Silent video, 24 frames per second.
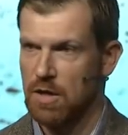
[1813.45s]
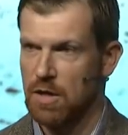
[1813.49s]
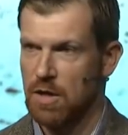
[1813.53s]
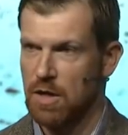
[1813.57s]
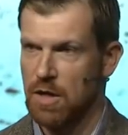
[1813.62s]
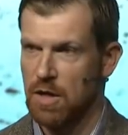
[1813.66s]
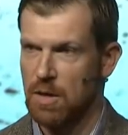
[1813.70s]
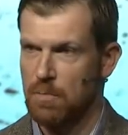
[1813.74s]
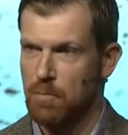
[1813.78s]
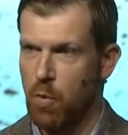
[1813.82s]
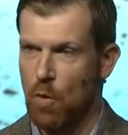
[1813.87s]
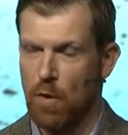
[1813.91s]
a,
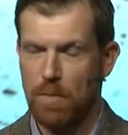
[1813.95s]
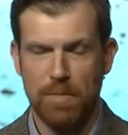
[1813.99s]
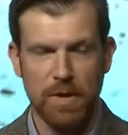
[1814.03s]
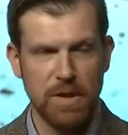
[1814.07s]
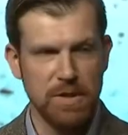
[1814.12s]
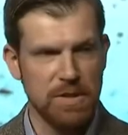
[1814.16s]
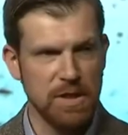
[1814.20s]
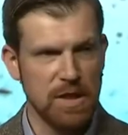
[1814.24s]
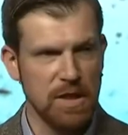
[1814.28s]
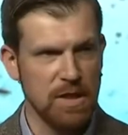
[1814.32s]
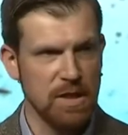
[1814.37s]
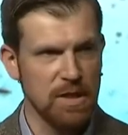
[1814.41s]
a appointment
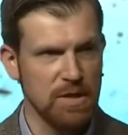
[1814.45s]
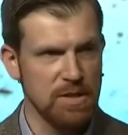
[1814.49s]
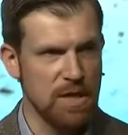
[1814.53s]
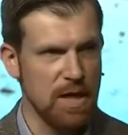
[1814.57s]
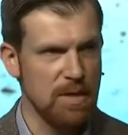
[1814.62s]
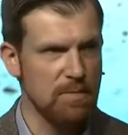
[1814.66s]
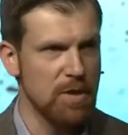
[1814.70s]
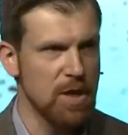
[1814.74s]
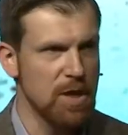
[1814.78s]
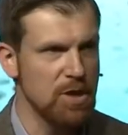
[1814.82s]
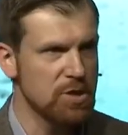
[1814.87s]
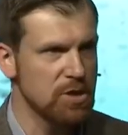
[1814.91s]
to get an
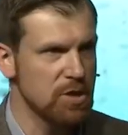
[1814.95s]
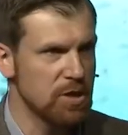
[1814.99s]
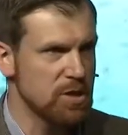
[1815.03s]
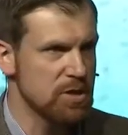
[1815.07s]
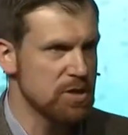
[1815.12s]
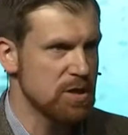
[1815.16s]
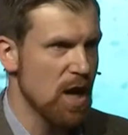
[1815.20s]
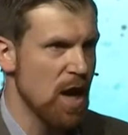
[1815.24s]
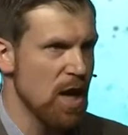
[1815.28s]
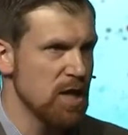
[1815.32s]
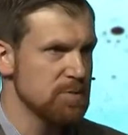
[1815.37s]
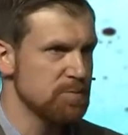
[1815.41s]
examination because
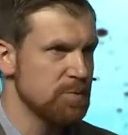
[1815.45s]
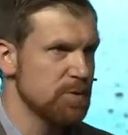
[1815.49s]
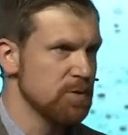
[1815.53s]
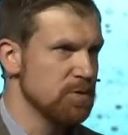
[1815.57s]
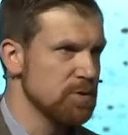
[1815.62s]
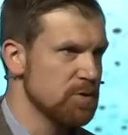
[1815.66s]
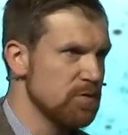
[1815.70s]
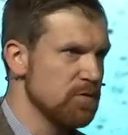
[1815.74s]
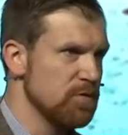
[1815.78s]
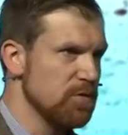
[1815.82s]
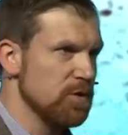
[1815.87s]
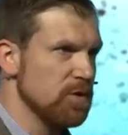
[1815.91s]
the hospitals
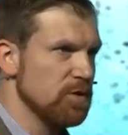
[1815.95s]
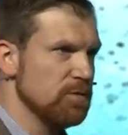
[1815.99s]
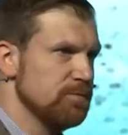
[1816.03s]
are full.